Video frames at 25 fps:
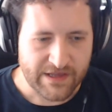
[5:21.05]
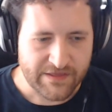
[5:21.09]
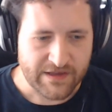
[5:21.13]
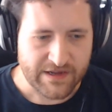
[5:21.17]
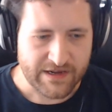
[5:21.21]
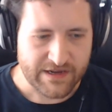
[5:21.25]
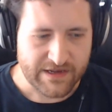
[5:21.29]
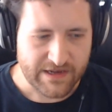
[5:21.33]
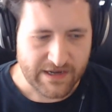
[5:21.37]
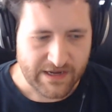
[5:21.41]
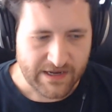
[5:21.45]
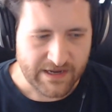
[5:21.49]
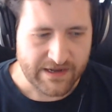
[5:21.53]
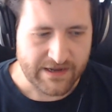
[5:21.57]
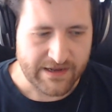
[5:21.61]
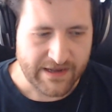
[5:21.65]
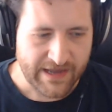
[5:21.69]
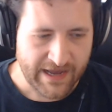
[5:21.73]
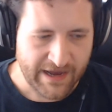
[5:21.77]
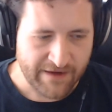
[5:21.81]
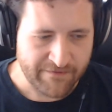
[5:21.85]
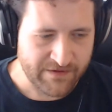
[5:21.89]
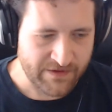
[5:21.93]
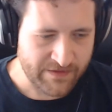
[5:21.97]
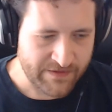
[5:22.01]
I think
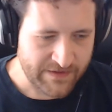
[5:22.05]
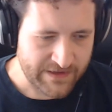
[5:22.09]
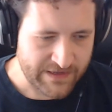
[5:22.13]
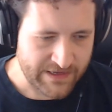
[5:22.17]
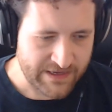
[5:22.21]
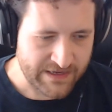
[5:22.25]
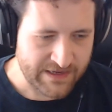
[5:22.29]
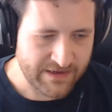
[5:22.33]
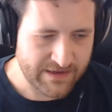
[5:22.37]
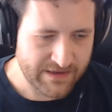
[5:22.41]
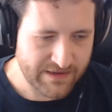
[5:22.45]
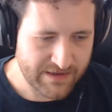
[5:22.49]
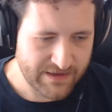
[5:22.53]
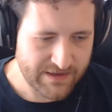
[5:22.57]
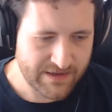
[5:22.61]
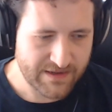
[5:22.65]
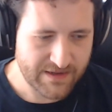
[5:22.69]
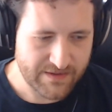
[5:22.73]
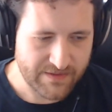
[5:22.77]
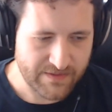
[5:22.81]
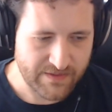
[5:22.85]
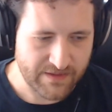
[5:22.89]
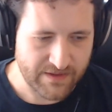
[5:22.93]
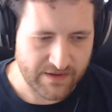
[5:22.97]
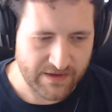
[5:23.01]
after the
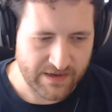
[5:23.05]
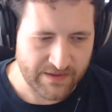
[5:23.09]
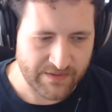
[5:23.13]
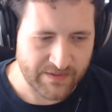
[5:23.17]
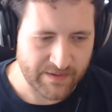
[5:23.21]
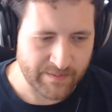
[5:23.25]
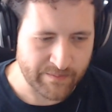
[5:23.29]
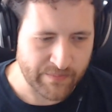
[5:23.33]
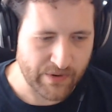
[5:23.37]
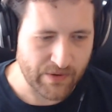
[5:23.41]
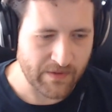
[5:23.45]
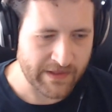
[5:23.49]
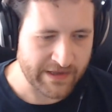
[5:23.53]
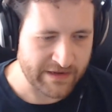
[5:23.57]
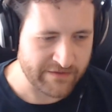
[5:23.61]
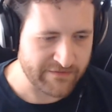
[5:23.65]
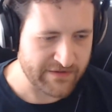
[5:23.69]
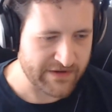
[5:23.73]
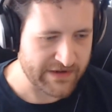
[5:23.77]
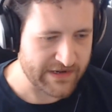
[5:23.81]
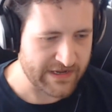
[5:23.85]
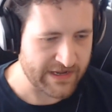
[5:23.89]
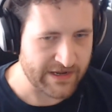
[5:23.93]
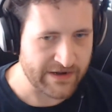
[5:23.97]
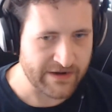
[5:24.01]
bowling
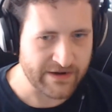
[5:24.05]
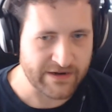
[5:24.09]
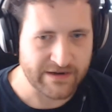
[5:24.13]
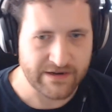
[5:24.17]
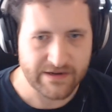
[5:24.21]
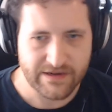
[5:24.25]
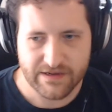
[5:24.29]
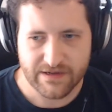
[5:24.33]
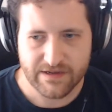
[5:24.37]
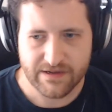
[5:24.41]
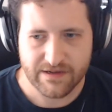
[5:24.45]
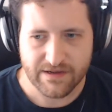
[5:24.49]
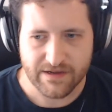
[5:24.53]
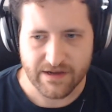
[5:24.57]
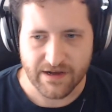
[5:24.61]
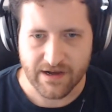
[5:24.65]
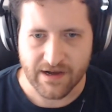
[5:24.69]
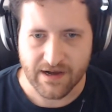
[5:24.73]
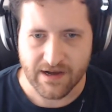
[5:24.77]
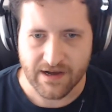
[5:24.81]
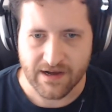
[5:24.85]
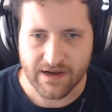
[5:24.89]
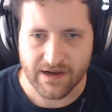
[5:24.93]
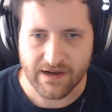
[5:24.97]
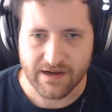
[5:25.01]
video,
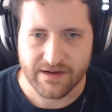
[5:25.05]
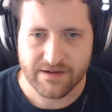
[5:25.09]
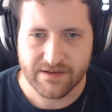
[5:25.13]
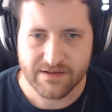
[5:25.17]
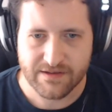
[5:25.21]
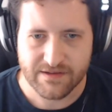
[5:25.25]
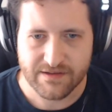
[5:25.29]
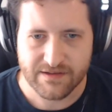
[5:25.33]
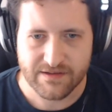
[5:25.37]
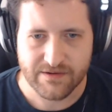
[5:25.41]
uh,